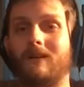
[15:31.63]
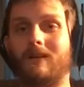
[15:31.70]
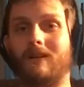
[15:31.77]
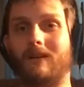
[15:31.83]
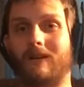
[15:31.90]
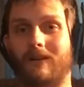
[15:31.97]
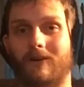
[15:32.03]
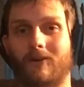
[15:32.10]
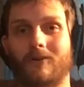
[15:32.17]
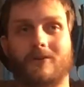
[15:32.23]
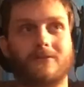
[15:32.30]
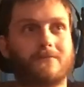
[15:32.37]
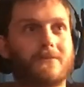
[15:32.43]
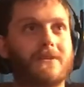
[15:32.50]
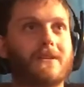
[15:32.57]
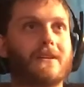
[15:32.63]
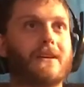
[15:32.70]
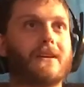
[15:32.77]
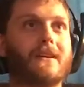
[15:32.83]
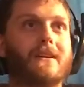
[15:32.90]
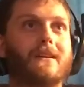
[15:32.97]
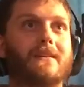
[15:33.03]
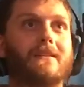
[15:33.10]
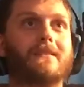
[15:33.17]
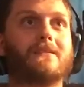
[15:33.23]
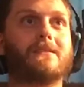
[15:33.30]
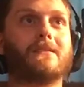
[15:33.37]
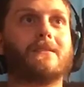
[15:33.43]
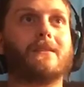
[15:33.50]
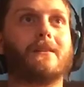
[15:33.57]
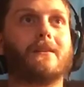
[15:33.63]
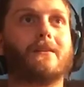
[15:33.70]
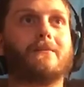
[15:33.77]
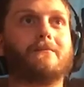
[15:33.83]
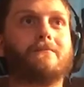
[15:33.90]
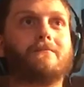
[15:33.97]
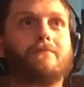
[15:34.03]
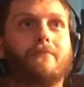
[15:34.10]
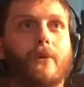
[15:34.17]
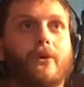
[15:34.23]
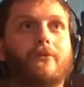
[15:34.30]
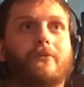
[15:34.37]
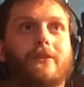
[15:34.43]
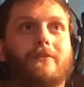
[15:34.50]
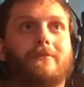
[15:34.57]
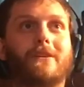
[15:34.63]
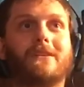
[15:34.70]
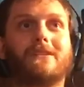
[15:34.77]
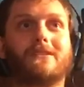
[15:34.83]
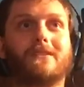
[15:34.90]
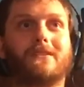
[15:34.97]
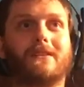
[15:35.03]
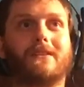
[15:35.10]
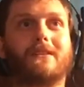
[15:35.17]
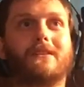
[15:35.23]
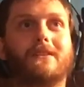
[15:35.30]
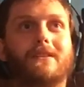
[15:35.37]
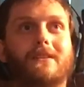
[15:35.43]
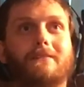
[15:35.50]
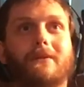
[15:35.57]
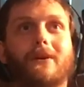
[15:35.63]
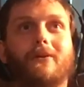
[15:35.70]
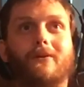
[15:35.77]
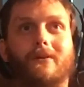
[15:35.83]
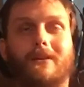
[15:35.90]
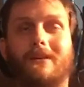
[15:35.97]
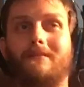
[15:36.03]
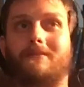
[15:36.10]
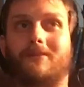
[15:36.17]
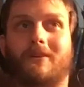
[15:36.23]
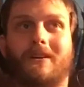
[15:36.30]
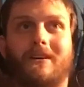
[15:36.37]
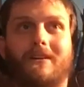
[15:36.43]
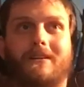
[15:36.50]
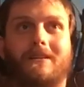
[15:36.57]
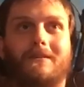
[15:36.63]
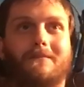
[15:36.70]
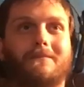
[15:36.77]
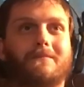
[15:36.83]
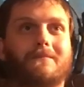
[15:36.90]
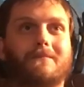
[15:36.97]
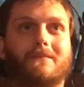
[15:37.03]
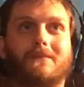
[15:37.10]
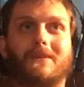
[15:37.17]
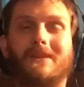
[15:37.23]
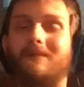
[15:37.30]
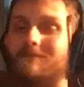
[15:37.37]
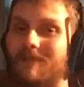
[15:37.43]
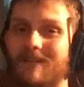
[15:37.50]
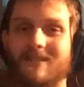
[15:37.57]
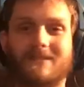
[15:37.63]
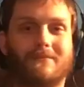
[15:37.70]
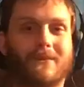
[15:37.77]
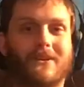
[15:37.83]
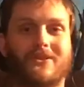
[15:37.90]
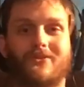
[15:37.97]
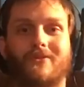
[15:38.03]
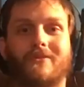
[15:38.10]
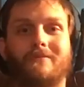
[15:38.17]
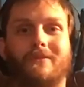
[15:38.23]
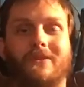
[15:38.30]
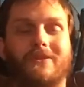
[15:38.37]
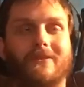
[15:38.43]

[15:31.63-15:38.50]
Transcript: encourage me and motivate me to keep going, keep trying, keep chasing my dream,